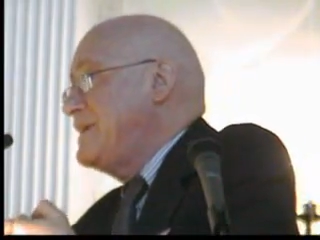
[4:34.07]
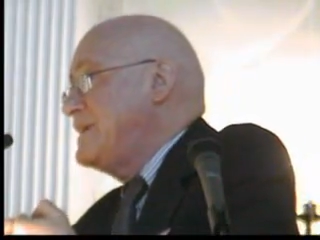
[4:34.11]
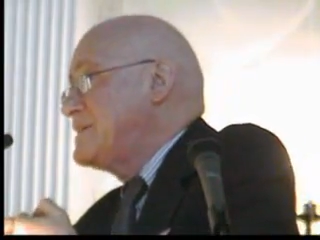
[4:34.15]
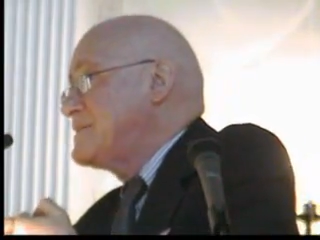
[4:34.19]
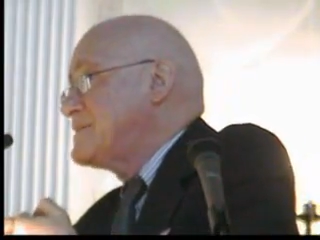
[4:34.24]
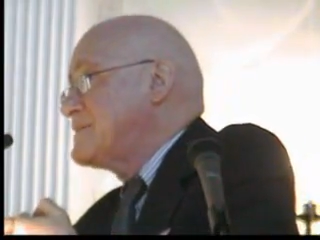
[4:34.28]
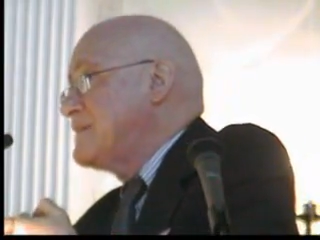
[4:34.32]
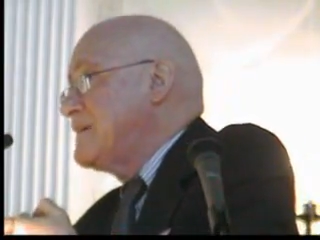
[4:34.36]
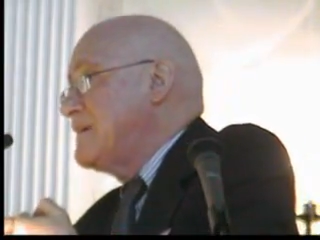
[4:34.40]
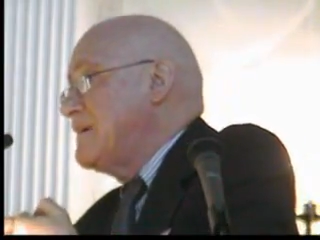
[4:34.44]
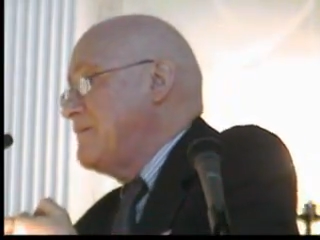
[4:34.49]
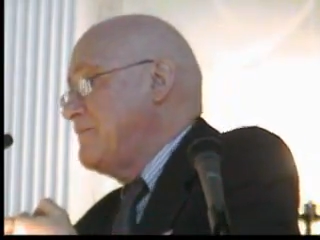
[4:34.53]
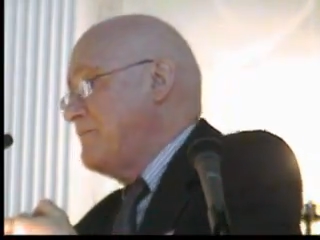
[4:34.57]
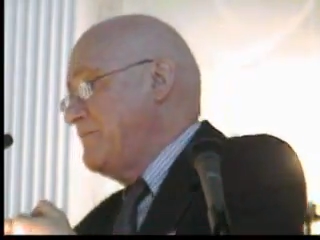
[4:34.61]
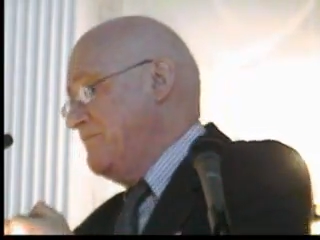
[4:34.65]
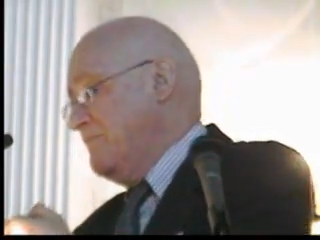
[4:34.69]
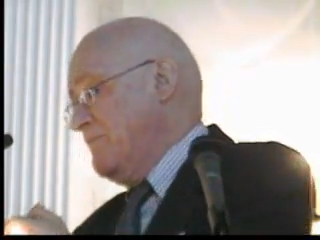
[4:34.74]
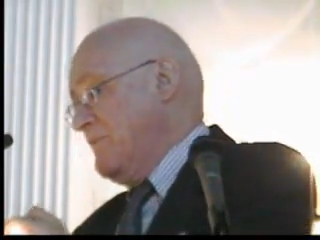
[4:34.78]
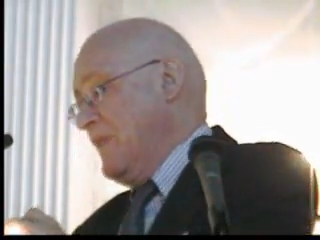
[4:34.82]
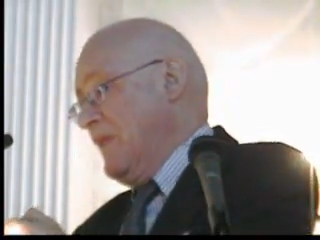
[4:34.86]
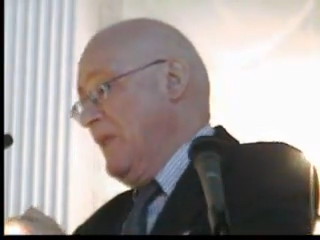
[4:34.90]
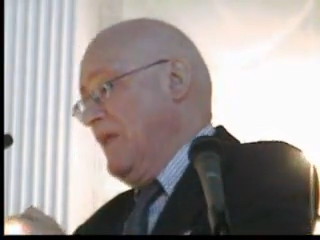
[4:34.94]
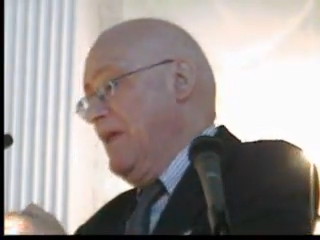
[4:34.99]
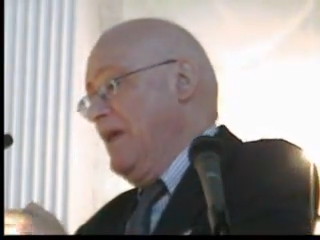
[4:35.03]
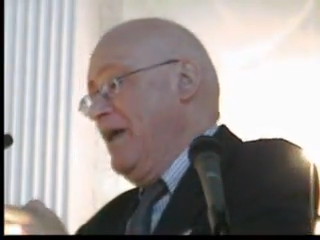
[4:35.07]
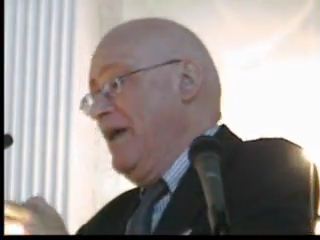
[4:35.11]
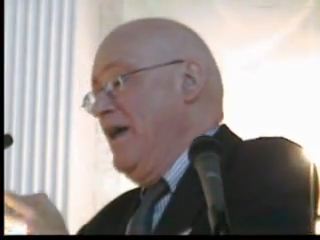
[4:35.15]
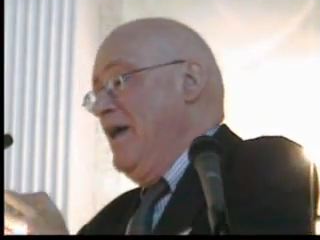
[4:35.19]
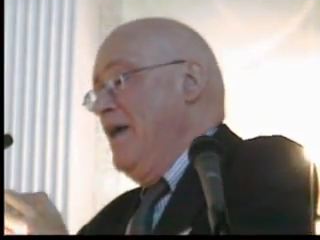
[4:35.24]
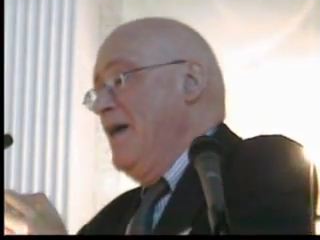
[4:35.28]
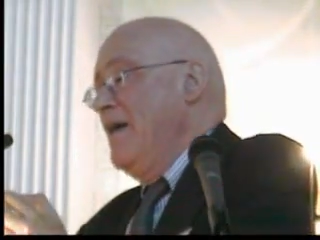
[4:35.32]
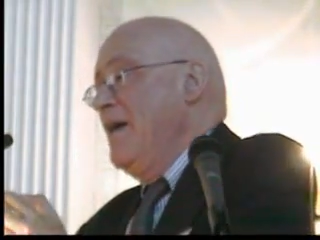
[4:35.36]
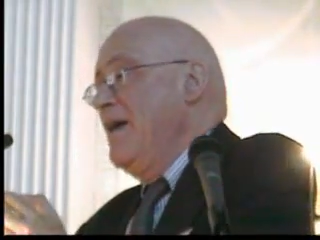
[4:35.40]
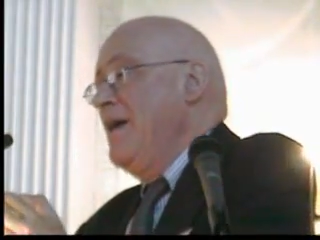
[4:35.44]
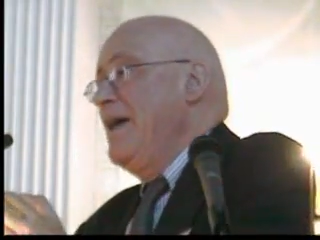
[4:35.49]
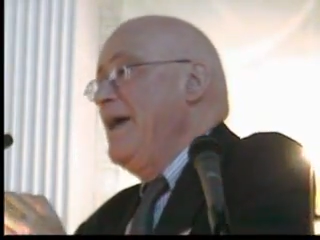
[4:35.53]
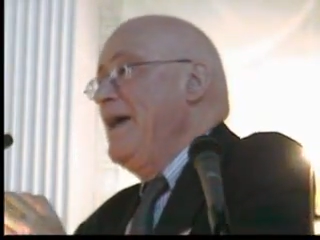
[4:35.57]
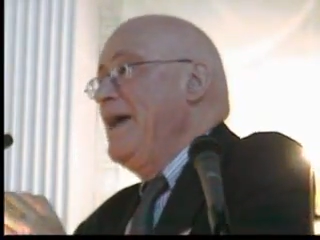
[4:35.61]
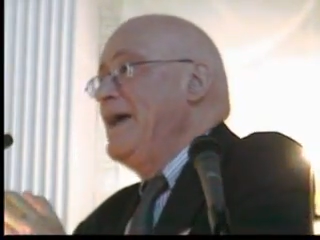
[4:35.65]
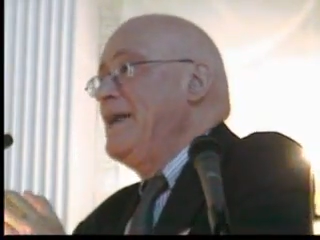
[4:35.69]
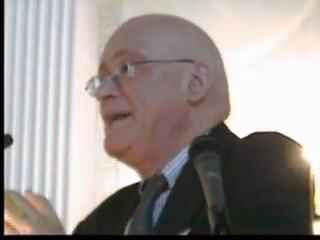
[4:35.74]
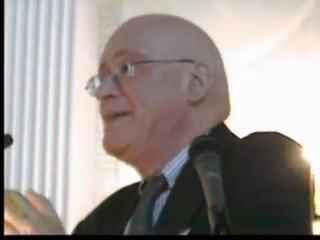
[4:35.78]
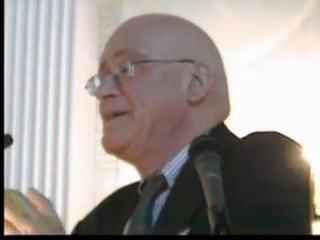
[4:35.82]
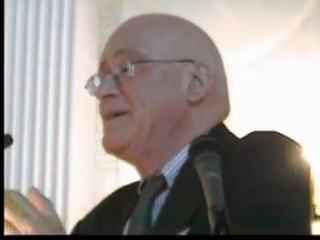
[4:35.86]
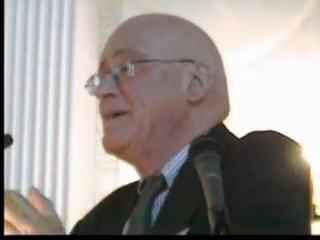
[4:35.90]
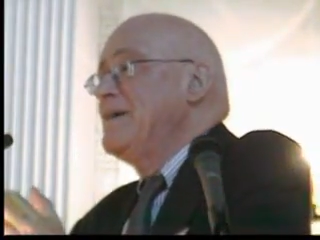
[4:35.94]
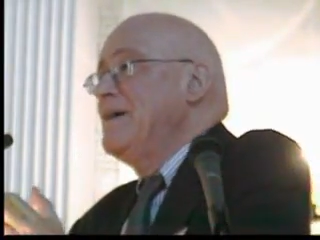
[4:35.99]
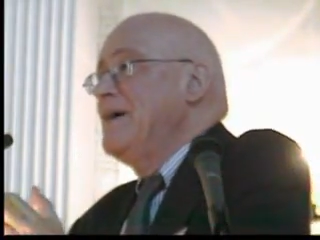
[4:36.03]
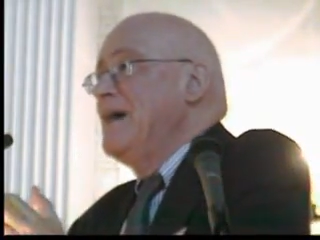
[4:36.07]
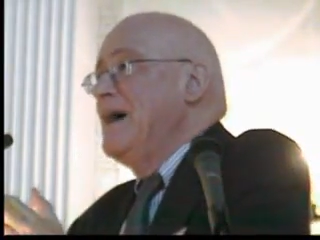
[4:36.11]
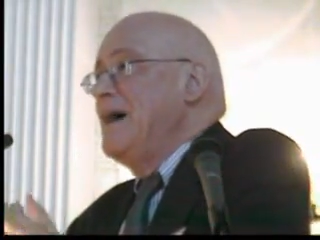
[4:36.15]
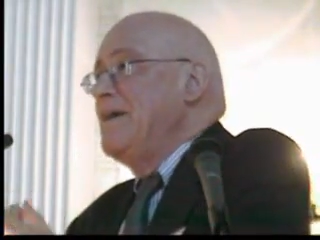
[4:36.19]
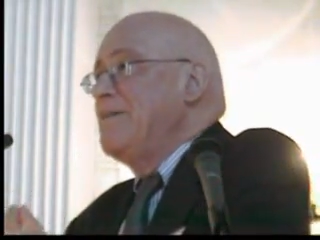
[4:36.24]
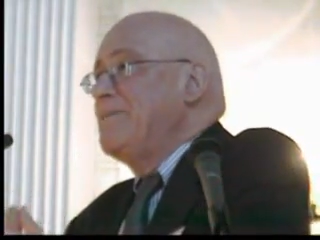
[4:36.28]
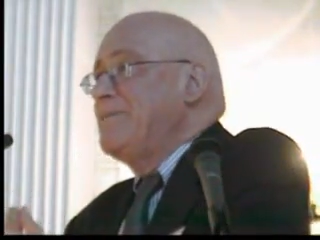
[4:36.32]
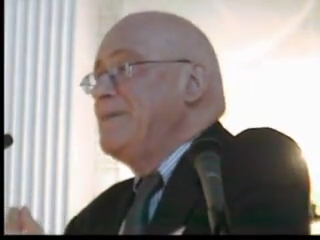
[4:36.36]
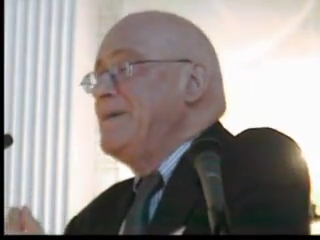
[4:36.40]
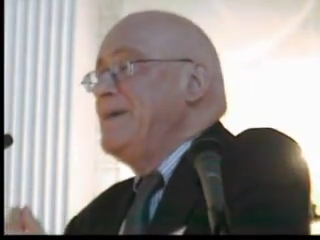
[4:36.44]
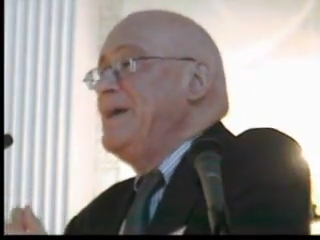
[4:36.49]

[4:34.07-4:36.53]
in Israel. And I